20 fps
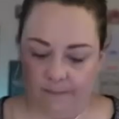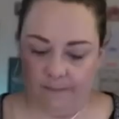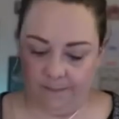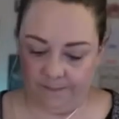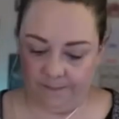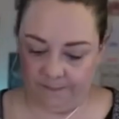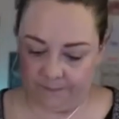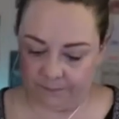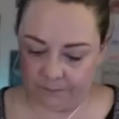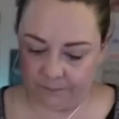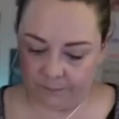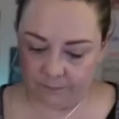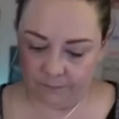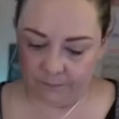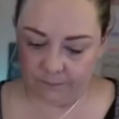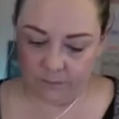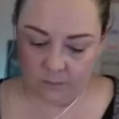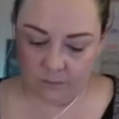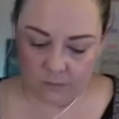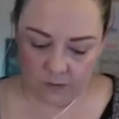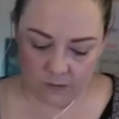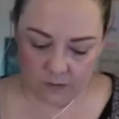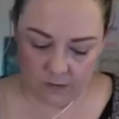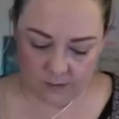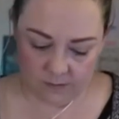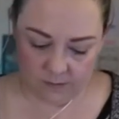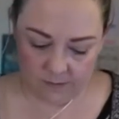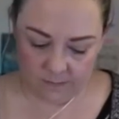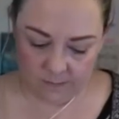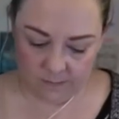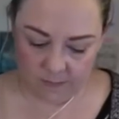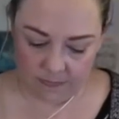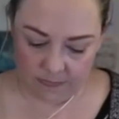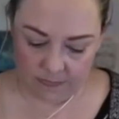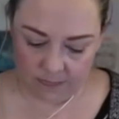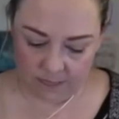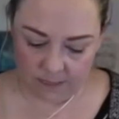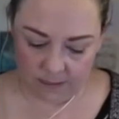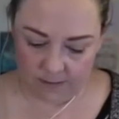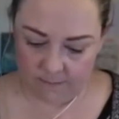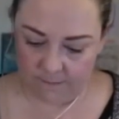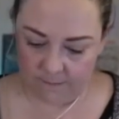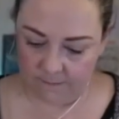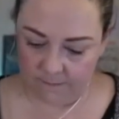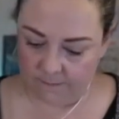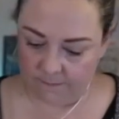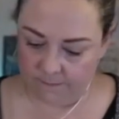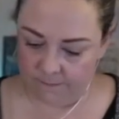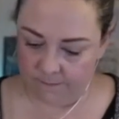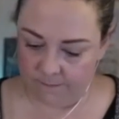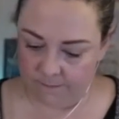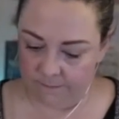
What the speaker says: want to talk about being really, really intentional.